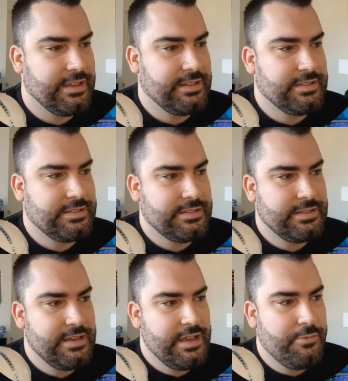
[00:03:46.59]

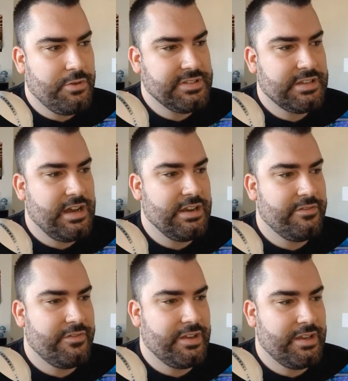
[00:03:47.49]
it was kind
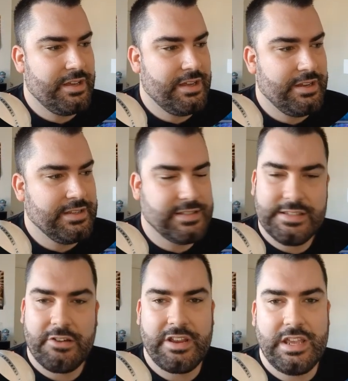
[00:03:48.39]
of a
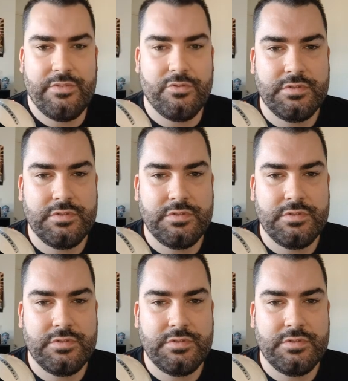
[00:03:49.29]
necessary evil.